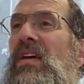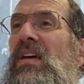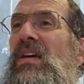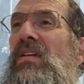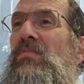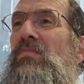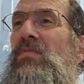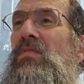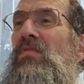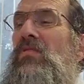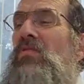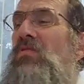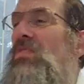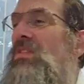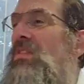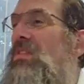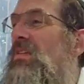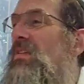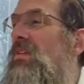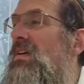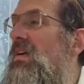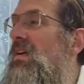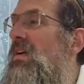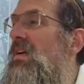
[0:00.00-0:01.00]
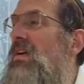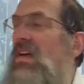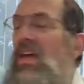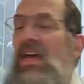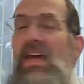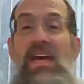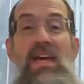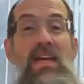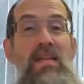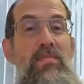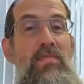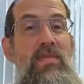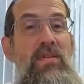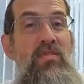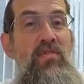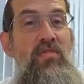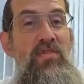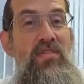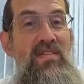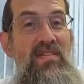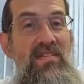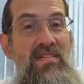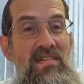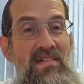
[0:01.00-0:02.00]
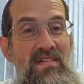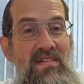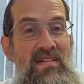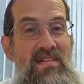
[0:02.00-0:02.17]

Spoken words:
Ein minut. Ein minut.